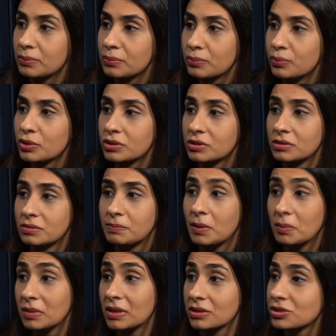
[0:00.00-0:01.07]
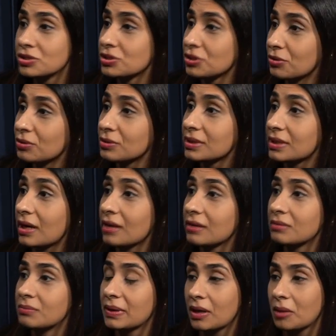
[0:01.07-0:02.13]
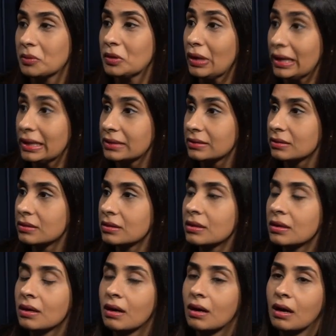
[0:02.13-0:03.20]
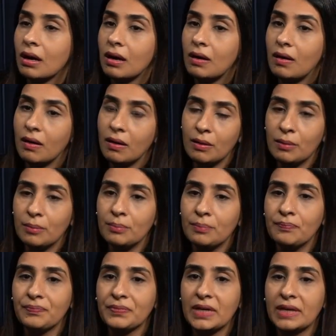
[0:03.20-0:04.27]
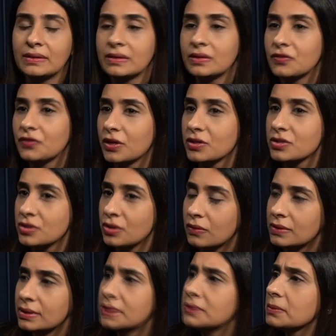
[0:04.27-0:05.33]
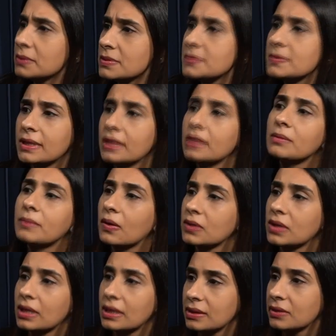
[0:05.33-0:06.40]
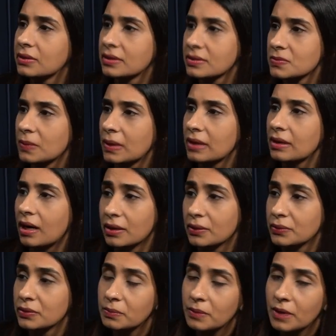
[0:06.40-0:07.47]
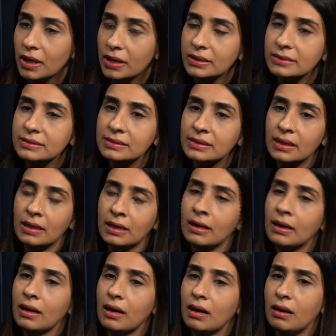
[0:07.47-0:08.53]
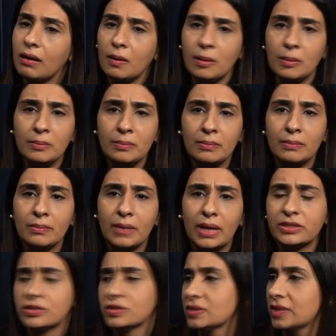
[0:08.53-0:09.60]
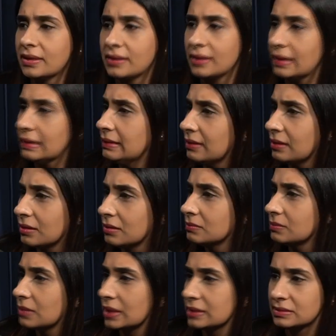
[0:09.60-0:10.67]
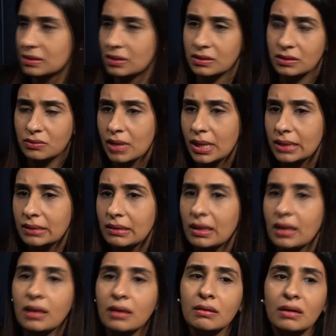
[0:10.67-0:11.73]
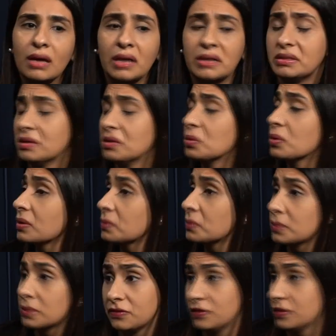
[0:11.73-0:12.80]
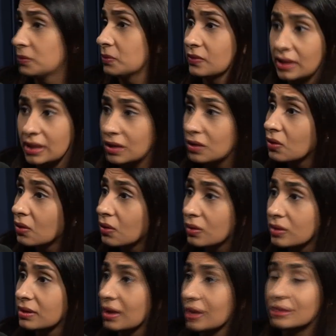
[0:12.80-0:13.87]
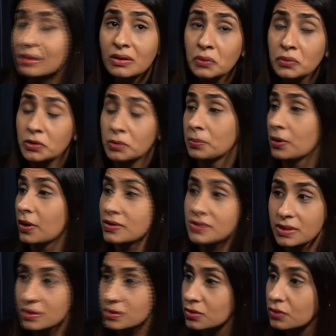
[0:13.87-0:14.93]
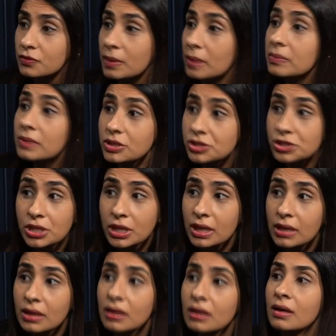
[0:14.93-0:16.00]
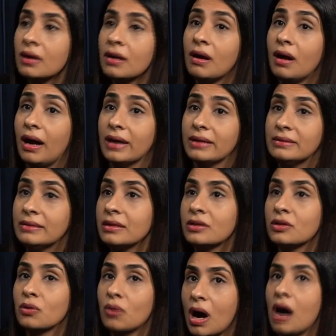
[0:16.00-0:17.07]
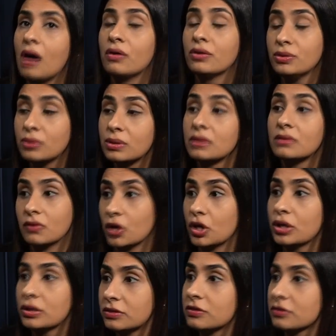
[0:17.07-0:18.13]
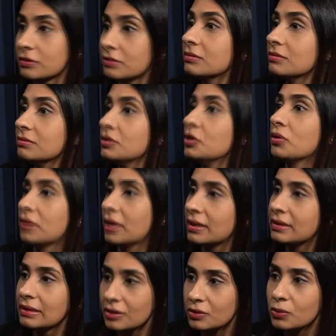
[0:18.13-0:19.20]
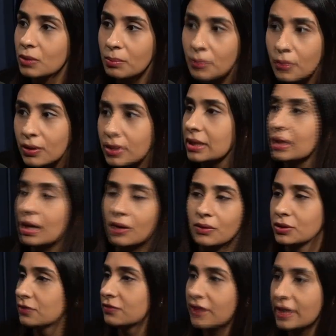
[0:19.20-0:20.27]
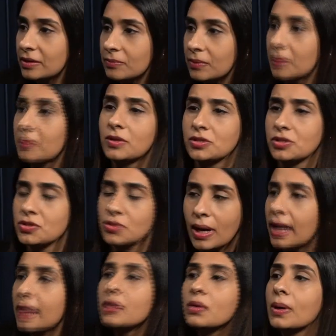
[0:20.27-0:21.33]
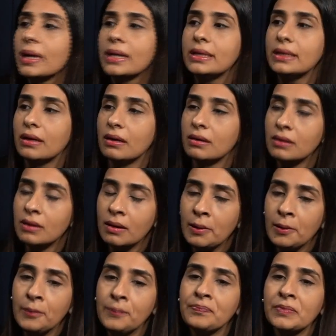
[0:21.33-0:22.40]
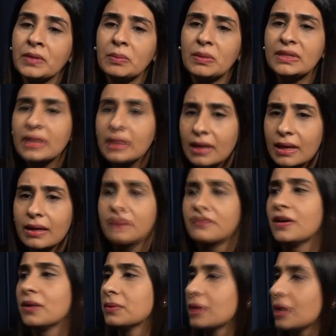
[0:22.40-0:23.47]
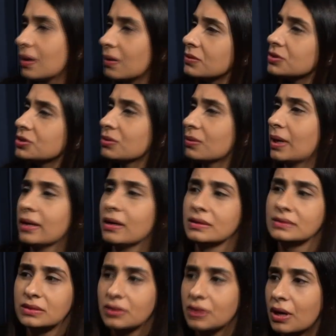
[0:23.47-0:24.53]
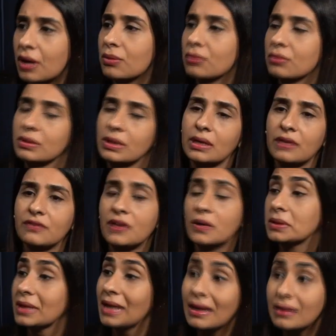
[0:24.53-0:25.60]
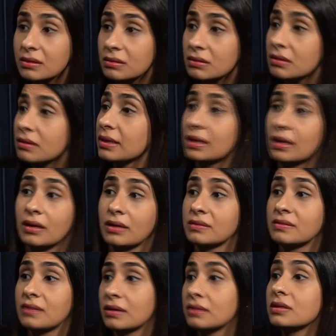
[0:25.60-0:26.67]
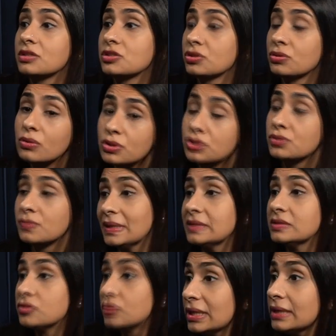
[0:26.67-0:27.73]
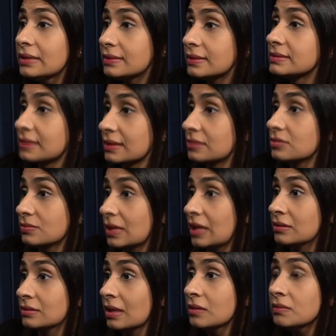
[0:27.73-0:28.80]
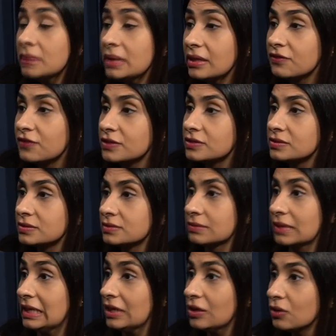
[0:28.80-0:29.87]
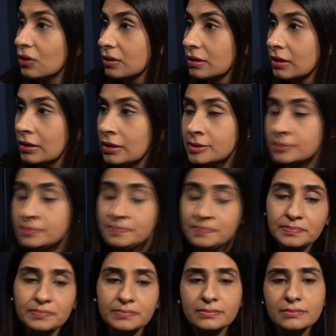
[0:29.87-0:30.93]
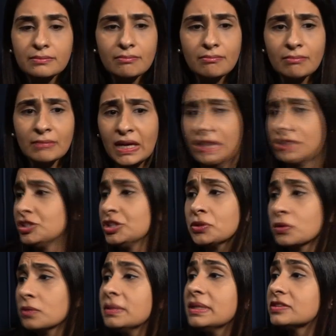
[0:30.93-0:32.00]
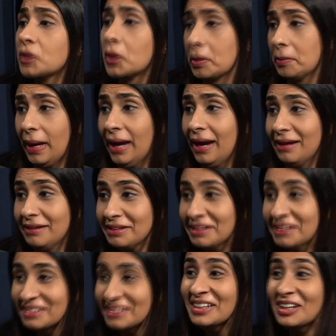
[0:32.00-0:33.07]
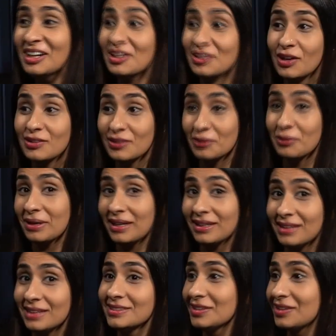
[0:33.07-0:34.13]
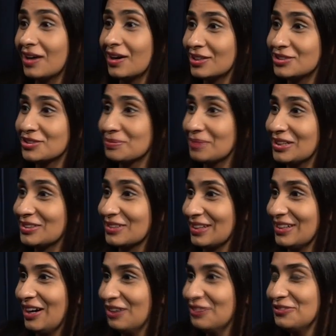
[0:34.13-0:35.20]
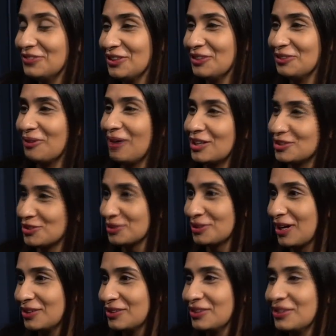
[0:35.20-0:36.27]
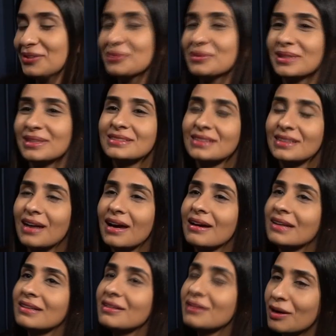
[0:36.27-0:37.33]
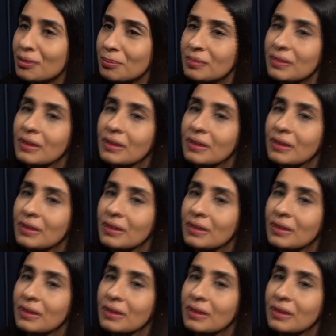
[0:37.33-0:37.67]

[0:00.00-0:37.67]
would publish, that I'd become a writer. I think the first novel that we were speaking about earlier as well, Eye on the Prize, I just had an idea. I started writing. I didn't know if it was any good. I didn't know the process of publishing. I didn't know how you convert your writing into a book and how do you find publishers. So I had no idea. Yeah. But then I found out, I asked around and I found an editor and I said that, could you please read this and tell me if it's any good? And she told me it's not bad. So I was like, okay, that's encouragement enough. I should continue this. And I ended up